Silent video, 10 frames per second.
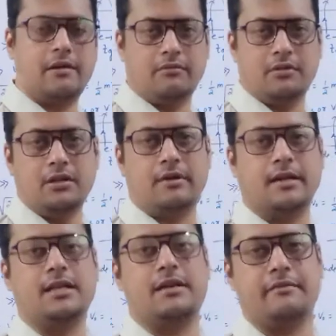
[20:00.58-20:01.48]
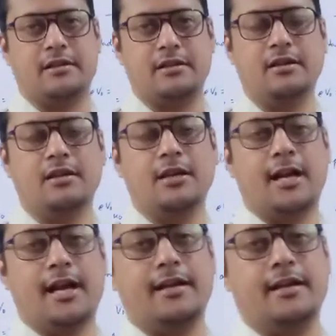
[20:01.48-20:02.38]
only one cavity
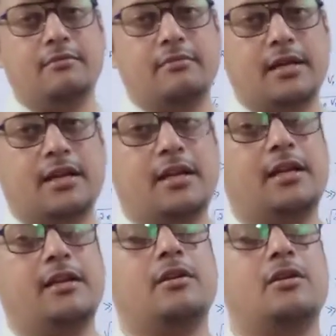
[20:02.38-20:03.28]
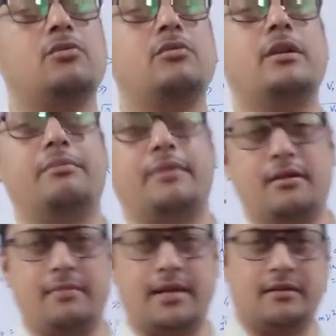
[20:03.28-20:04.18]
and it works in a two different
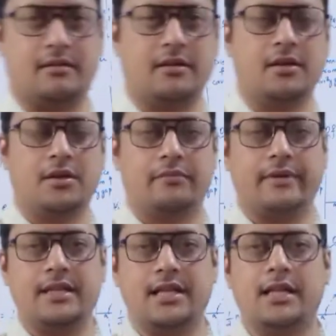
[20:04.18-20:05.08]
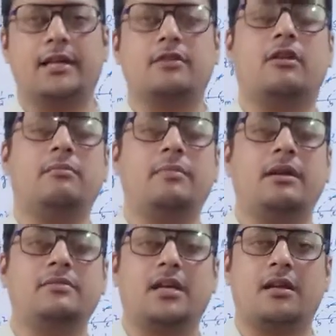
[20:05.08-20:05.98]
manner. When the electron
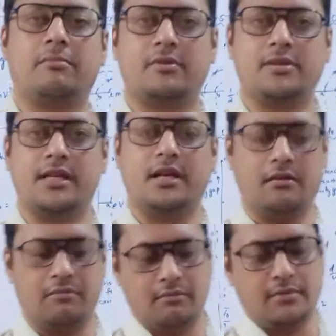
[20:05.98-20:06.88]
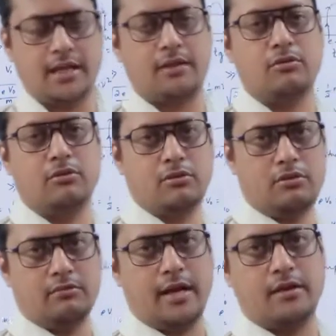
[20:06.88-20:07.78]
beams are projected from cathode
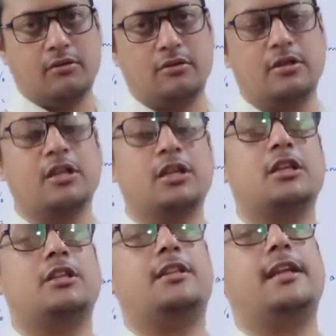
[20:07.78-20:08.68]
to anode, then